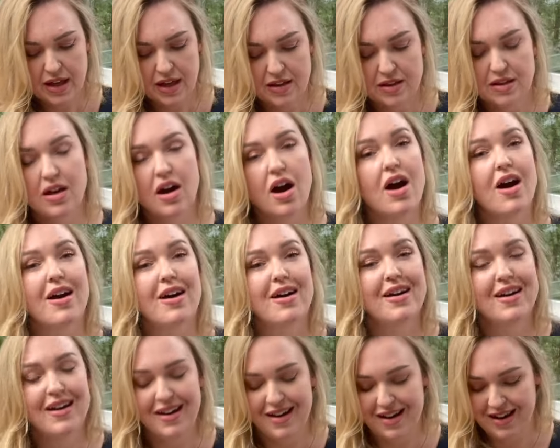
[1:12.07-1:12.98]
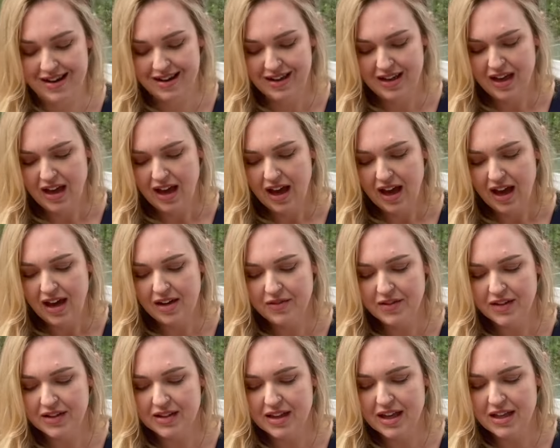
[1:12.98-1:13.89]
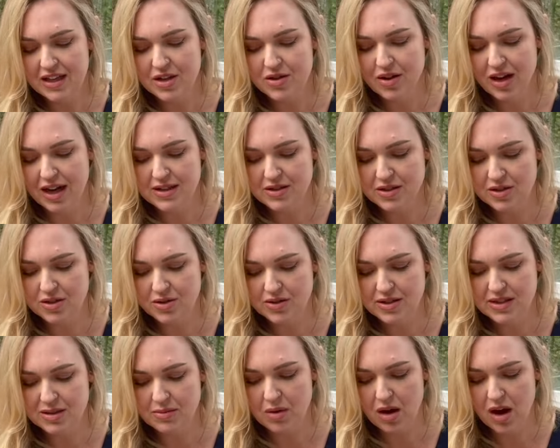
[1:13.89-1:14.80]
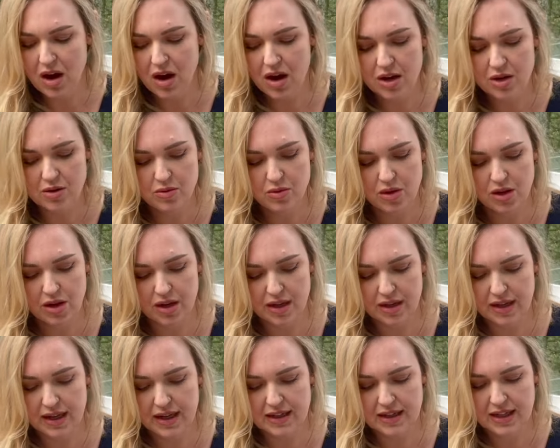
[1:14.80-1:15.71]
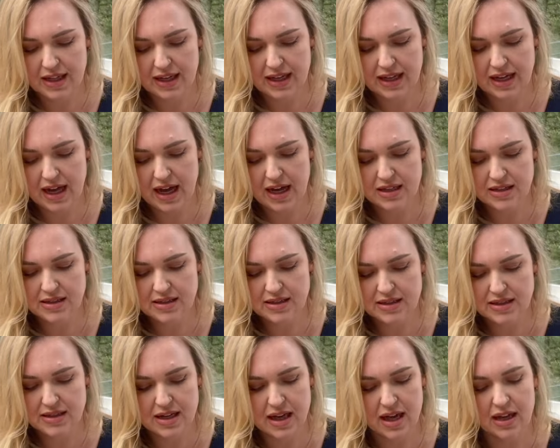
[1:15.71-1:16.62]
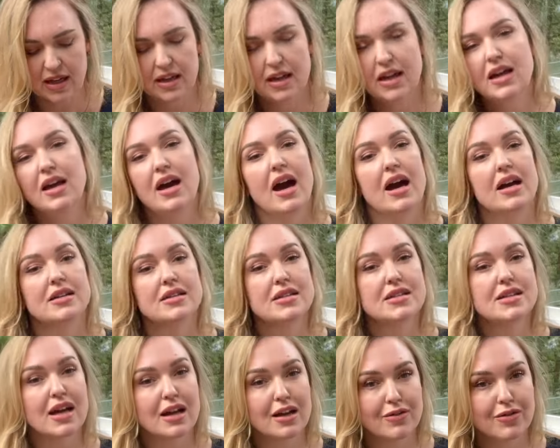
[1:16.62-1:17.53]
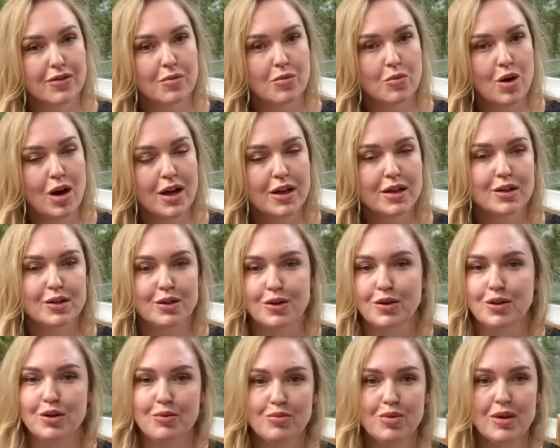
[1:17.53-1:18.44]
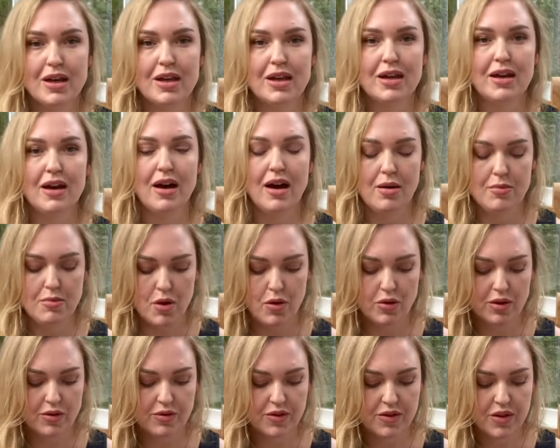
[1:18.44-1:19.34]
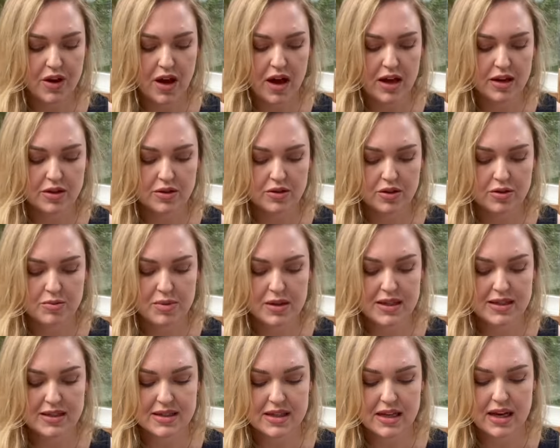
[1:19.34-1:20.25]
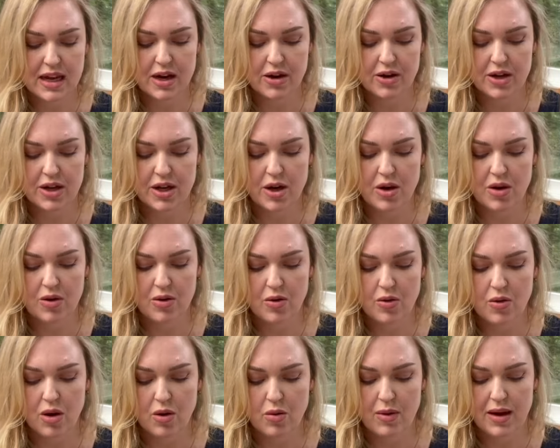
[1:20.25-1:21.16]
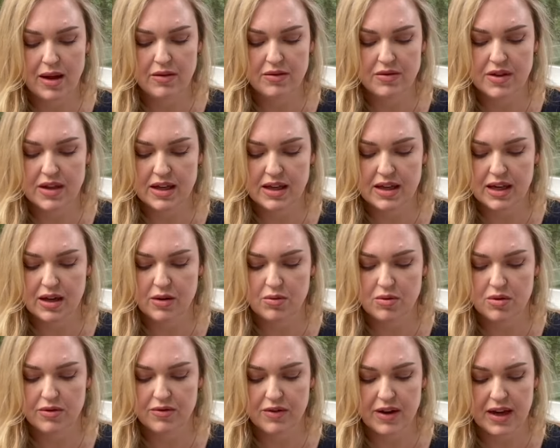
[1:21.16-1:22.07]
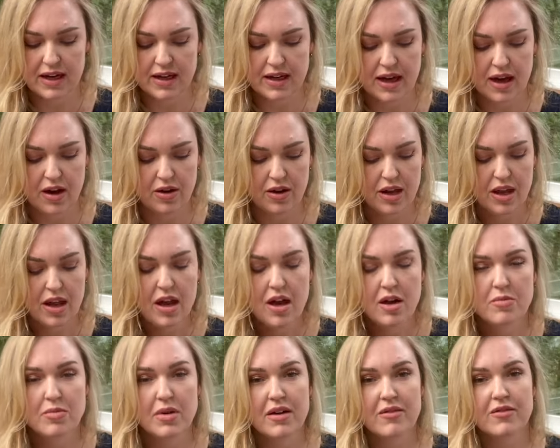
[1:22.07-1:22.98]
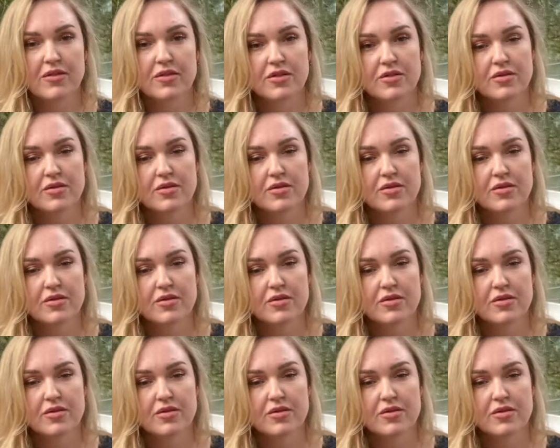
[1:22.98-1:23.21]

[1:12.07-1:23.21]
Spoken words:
the Ha. I feel like you guys are doing some hard work and getting unstuck. Unstuck from what? Could be a mode of thought, could be a scenario or a way of thinking. We'll find out. But